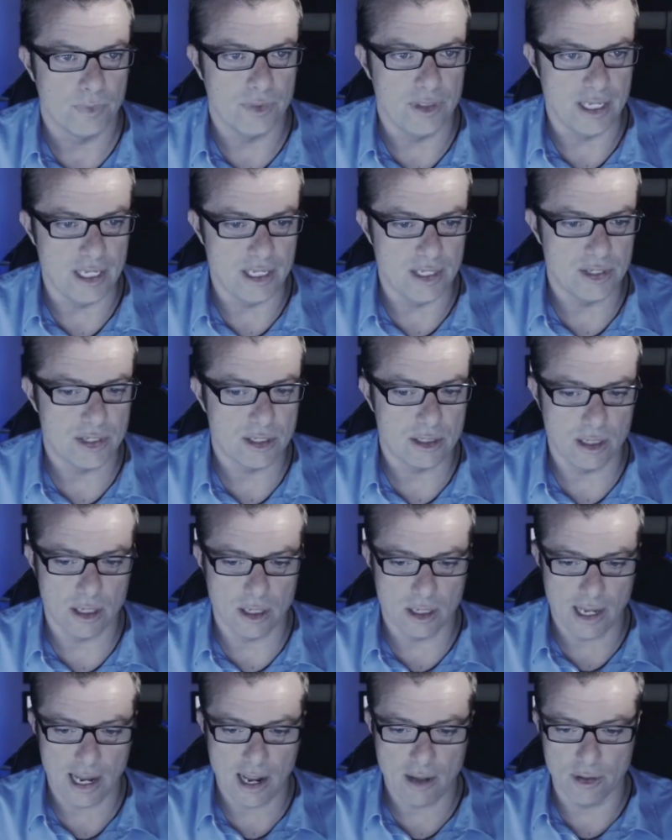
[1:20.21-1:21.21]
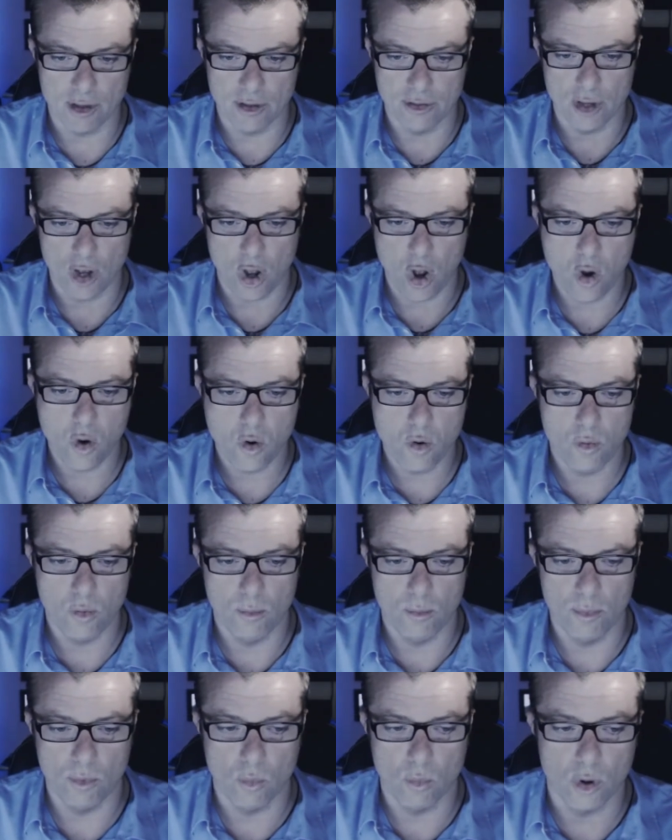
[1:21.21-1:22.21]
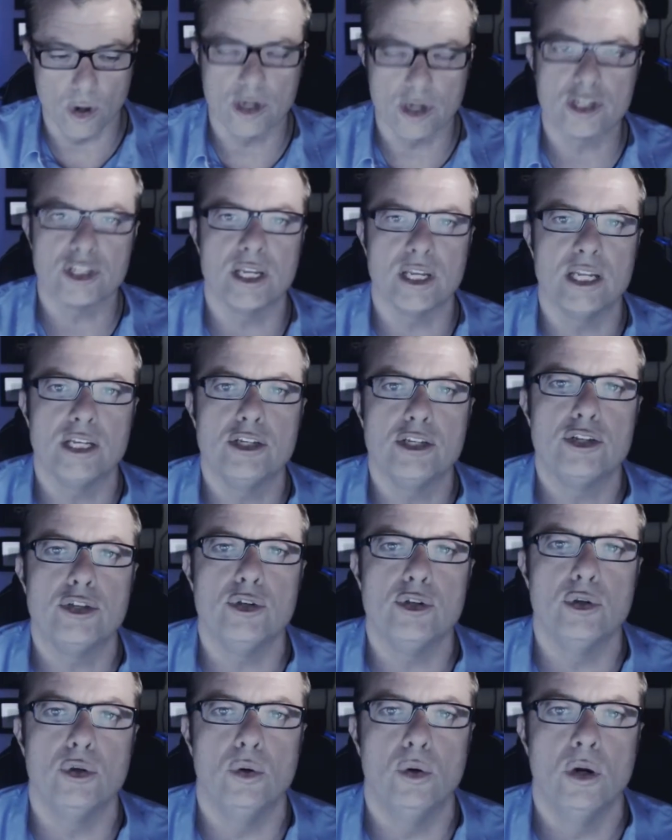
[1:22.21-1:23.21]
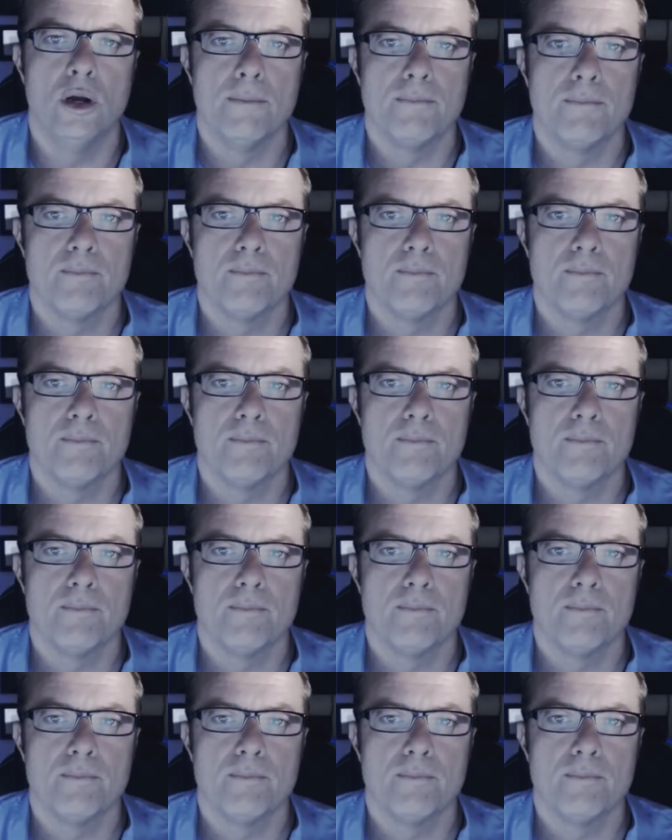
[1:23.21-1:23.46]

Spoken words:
the home works into